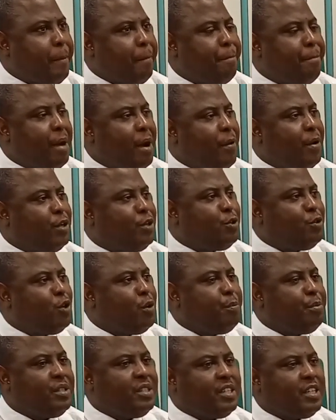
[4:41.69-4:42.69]
power should
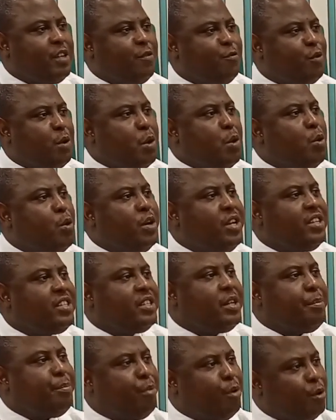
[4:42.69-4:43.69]
not be taken from a
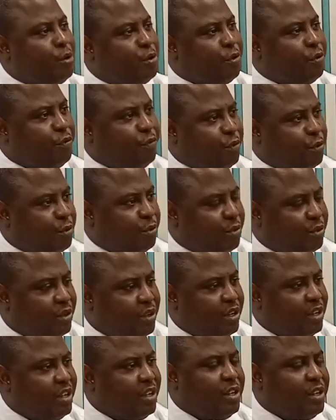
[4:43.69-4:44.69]
holistic point of view.
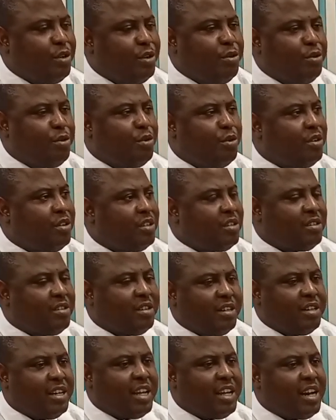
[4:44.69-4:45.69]
You know,
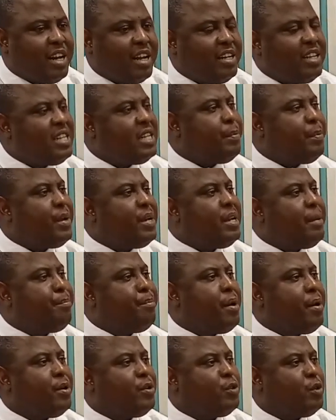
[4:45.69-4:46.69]
there are independent
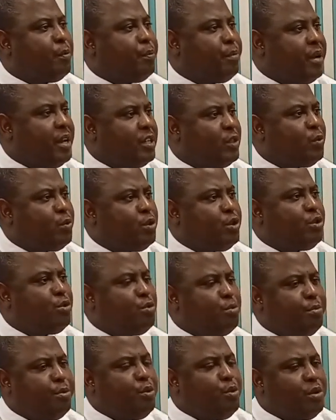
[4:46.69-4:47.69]
power supplies. We
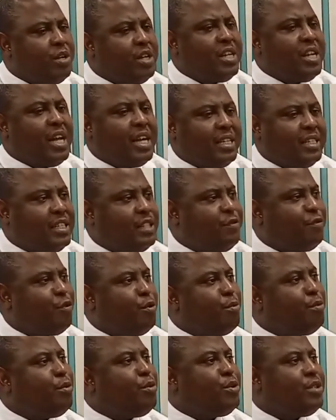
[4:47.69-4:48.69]
should be looking at it
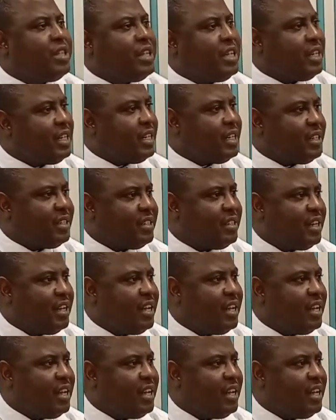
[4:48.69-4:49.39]
from those areas.